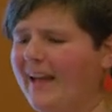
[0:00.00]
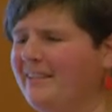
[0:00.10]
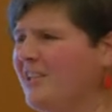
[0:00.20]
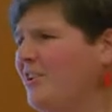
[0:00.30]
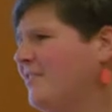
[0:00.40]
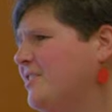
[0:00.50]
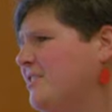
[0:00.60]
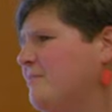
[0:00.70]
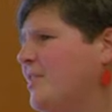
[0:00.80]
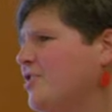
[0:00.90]
And then you have to
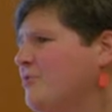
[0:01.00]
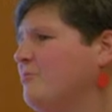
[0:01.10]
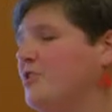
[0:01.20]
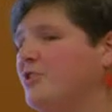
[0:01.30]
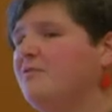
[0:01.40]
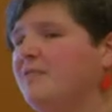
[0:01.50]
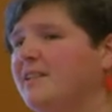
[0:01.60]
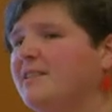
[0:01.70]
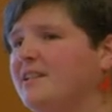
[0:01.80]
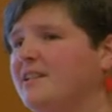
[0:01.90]
kind of make sure that what you do
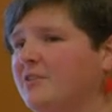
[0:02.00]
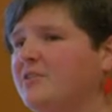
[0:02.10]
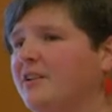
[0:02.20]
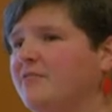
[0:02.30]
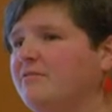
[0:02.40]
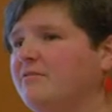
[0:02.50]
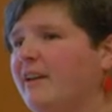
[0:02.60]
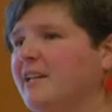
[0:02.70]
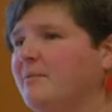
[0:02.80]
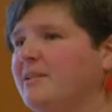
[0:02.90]
fits into those kind of
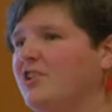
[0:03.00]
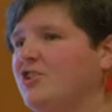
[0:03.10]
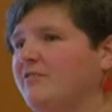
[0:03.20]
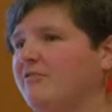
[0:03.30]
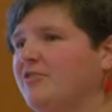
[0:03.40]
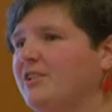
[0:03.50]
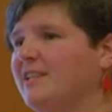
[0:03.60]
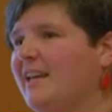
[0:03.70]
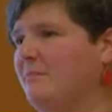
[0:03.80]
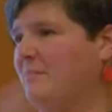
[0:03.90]
expectations for your
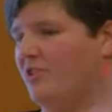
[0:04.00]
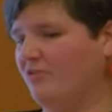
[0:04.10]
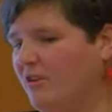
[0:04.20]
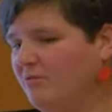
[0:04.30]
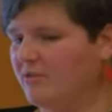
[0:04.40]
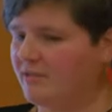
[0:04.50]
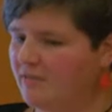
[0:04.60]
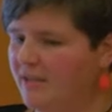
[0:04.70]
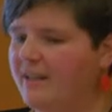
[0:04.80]
audience and meets your goals.